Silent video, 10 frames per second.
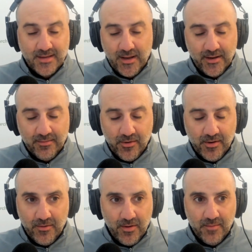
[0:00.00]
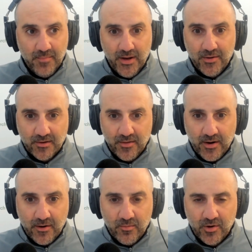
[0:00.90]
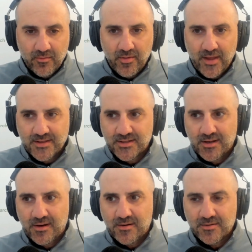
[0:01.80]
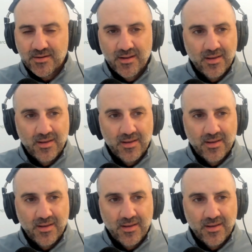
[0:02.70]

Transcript: Kind of learned it on my own, the hard way over the last 8 years.